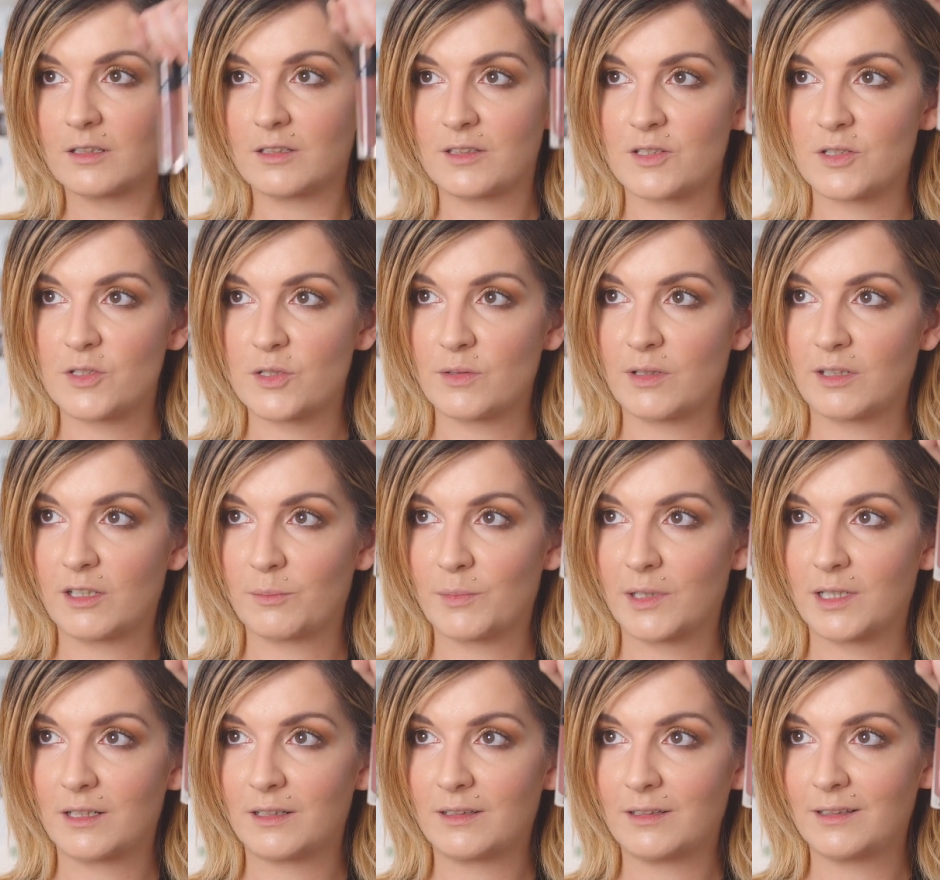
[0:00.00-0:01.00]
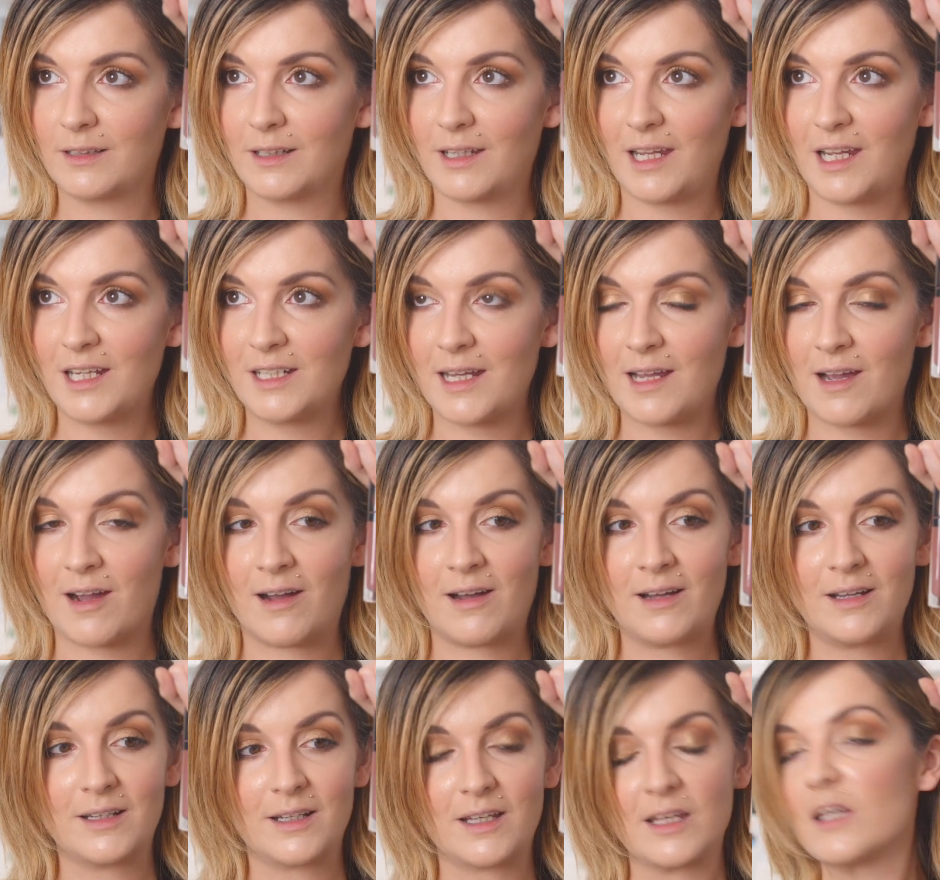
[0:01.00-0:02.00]
the two in the middle. Here they
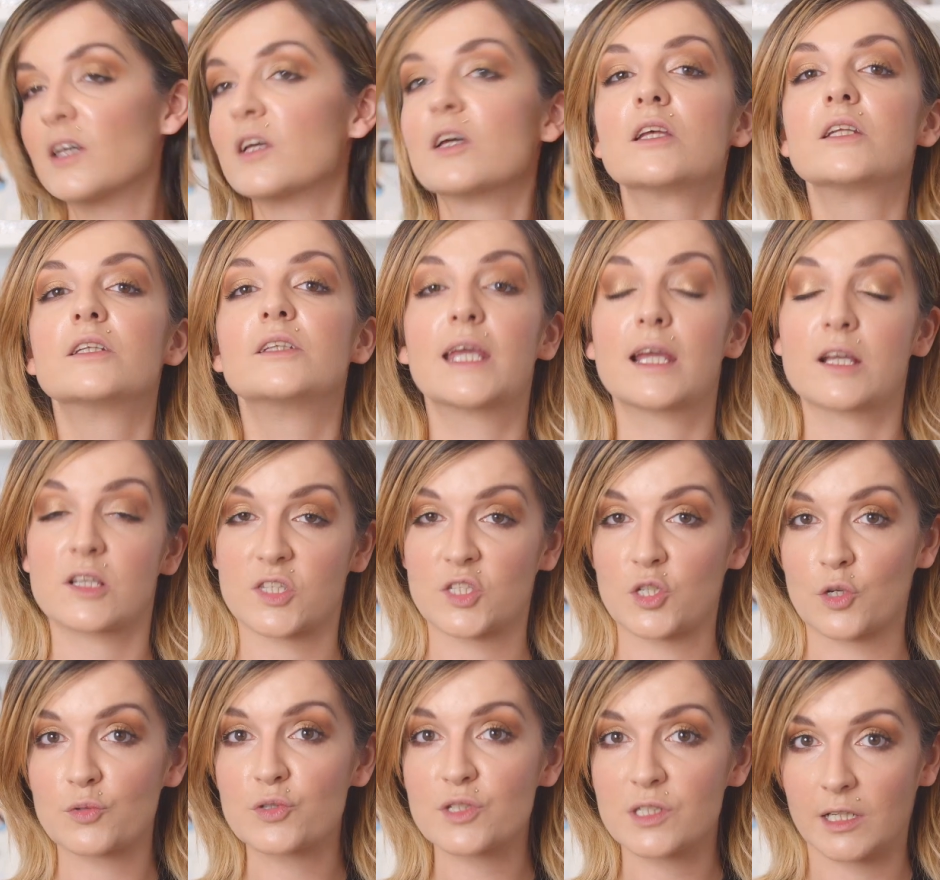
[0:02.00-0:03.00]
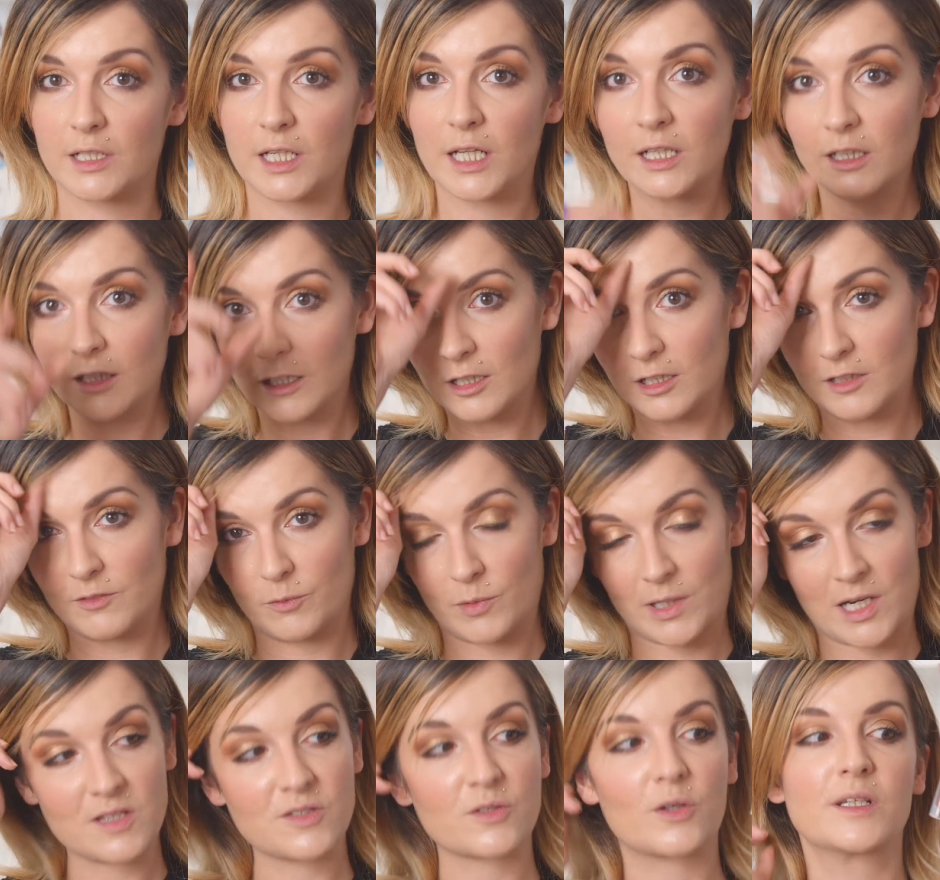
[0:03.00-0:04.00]
are. They are so stunning.
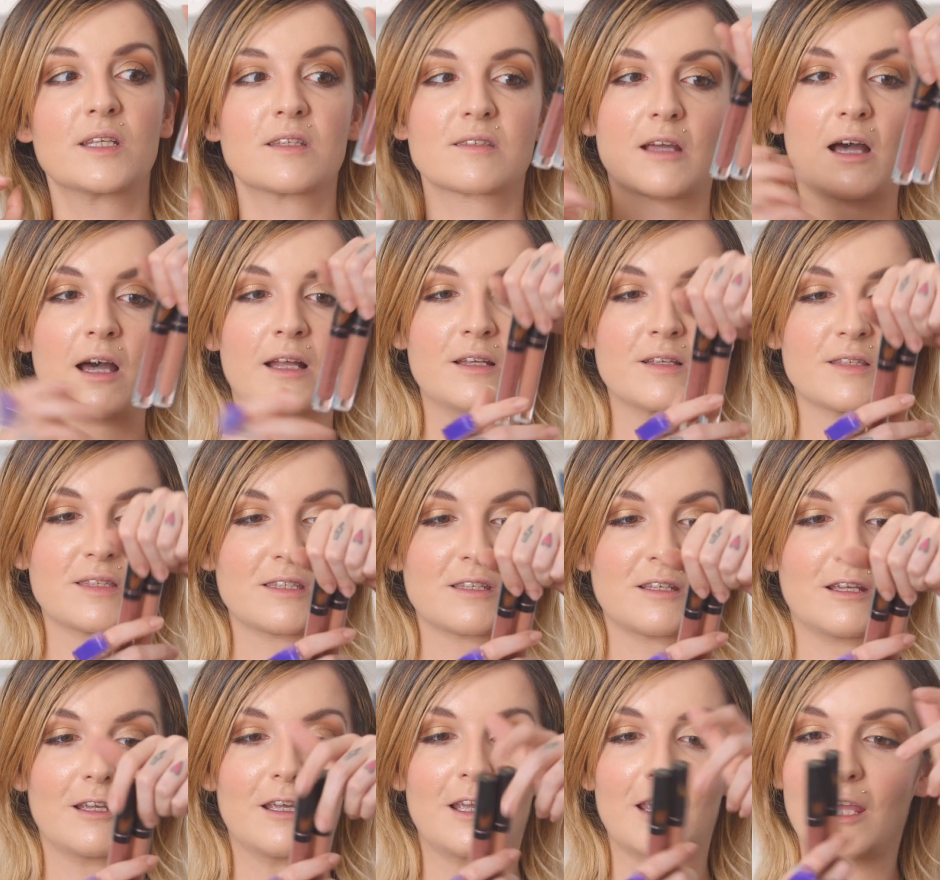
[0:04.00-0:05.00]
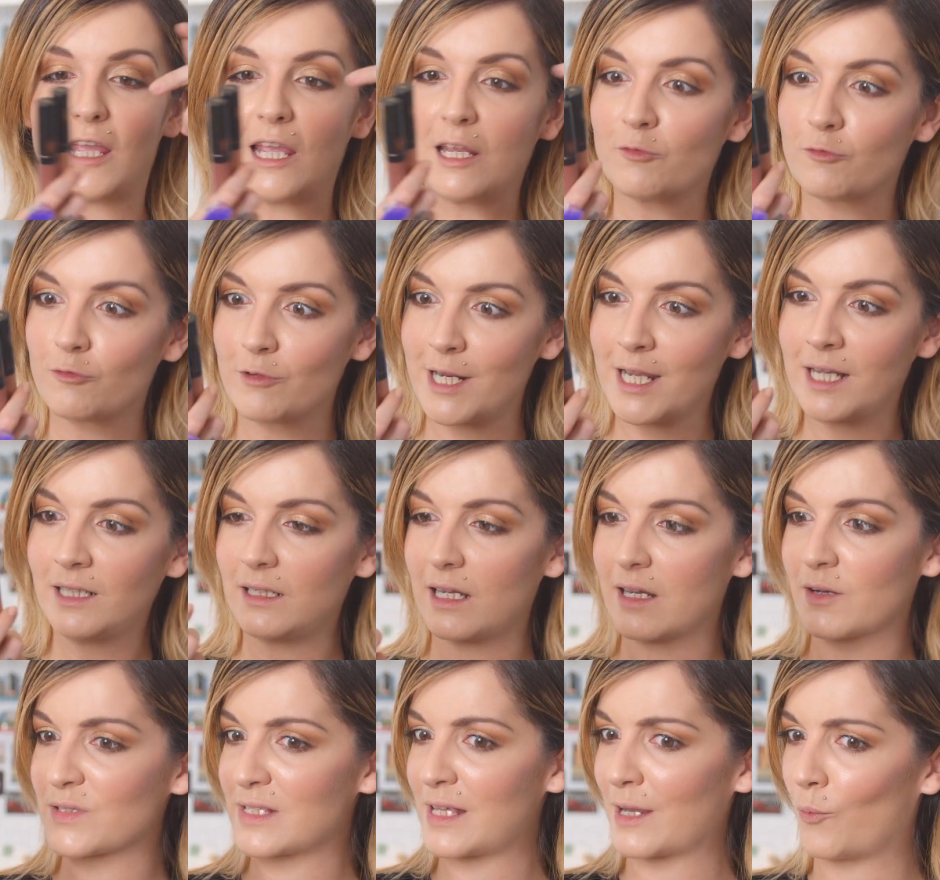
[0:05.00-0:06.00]
When I saw these colors in real,
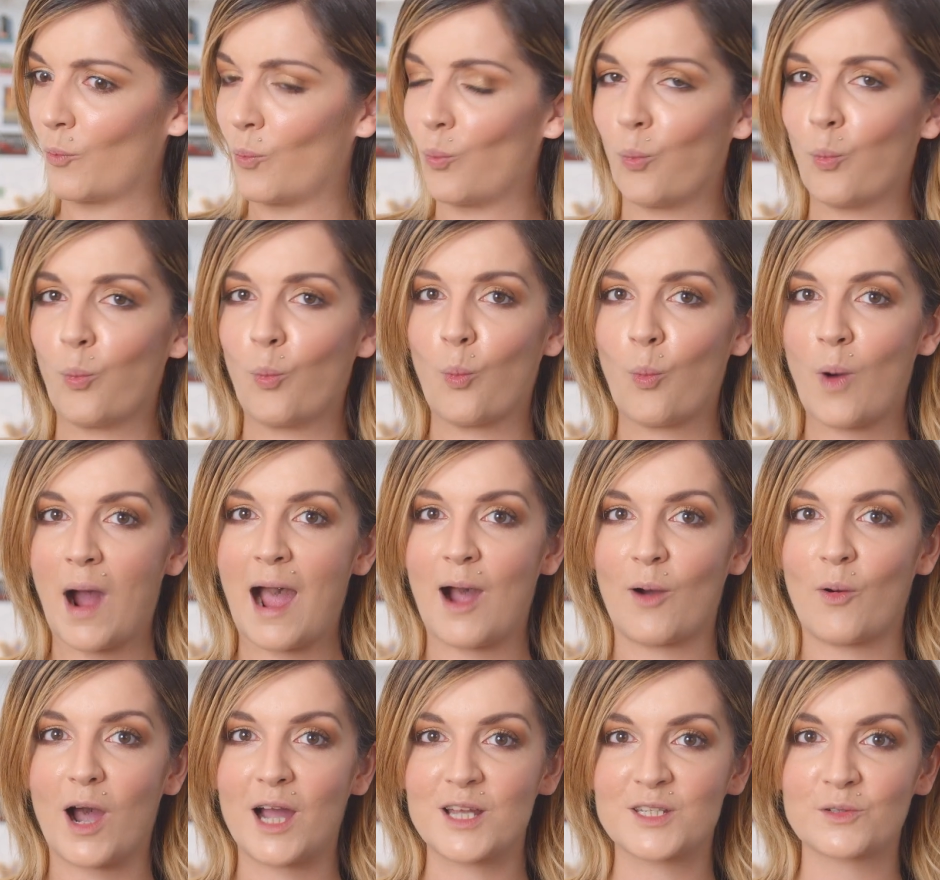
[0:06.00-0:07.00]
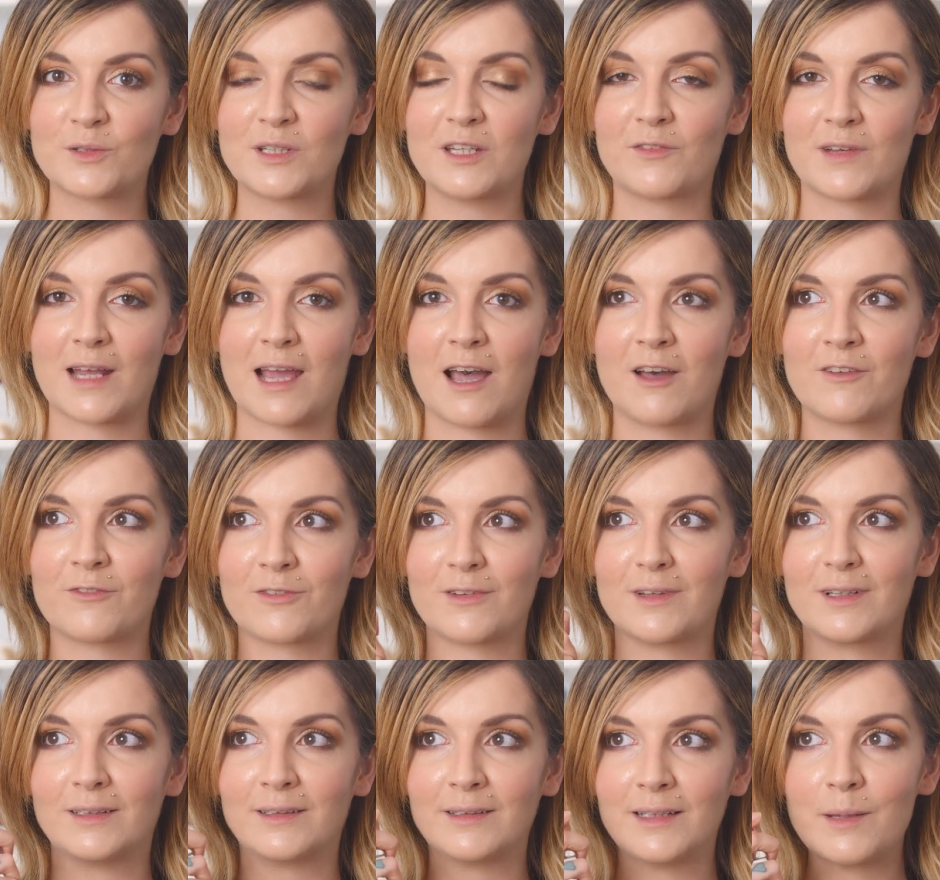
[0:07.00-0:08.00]
I was like, wow, I don't even have
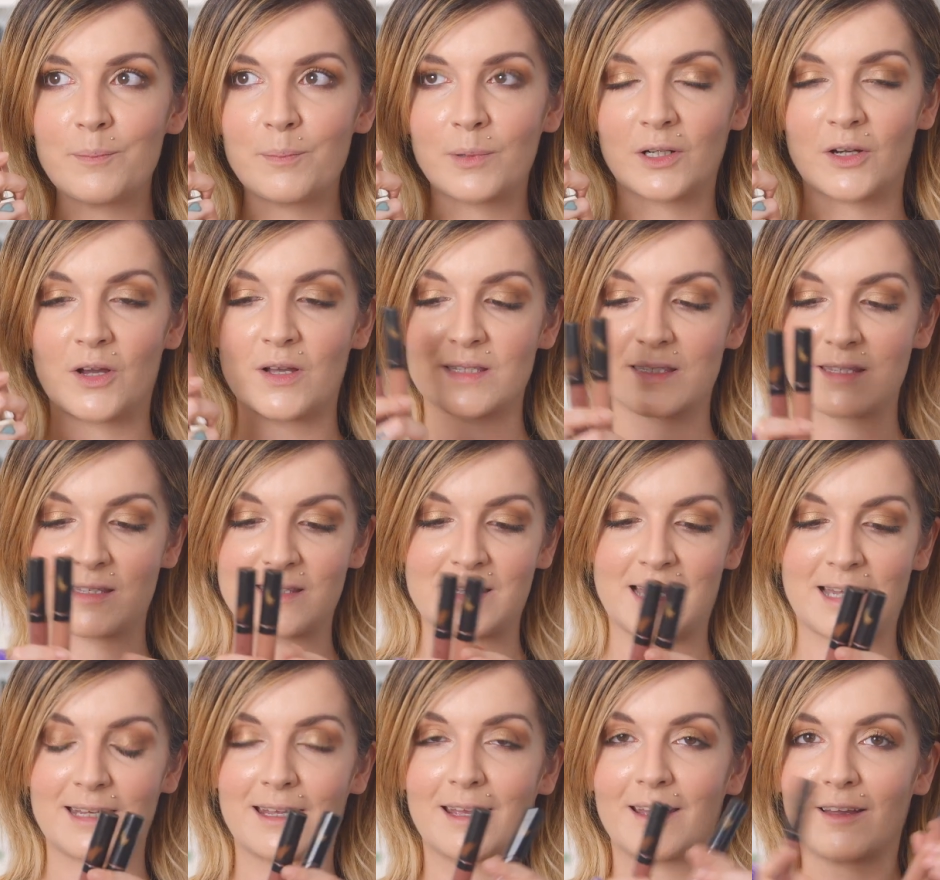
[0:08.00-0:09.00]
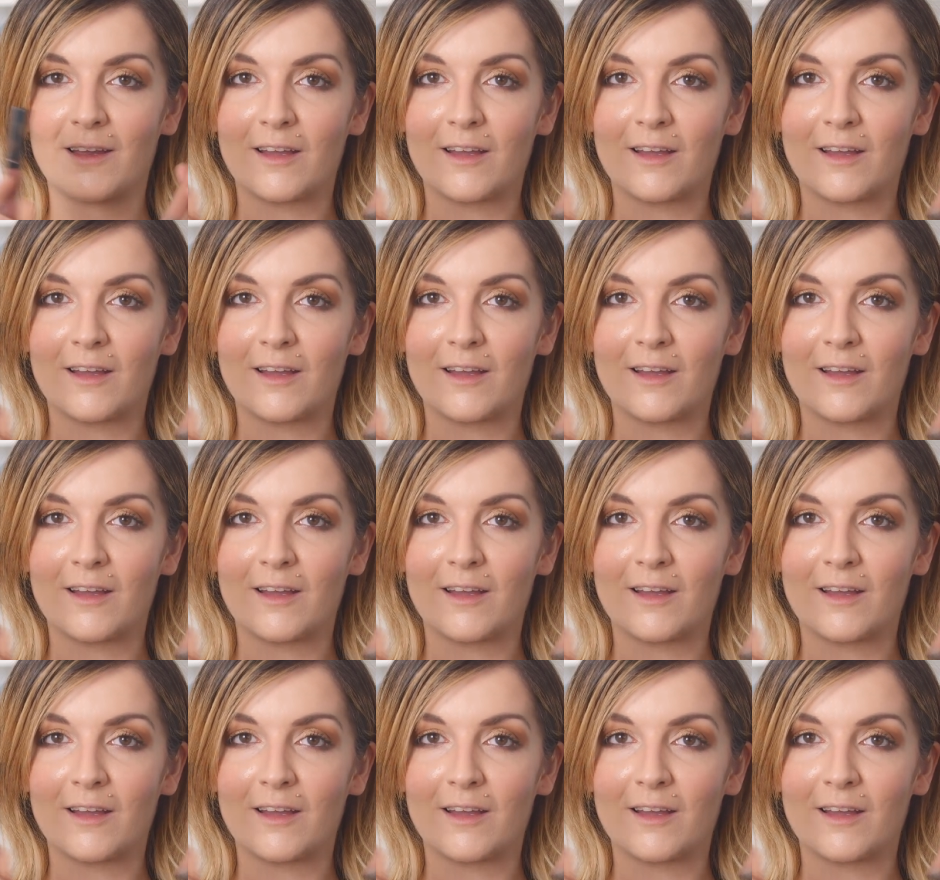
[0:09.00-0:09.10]
lip glosses that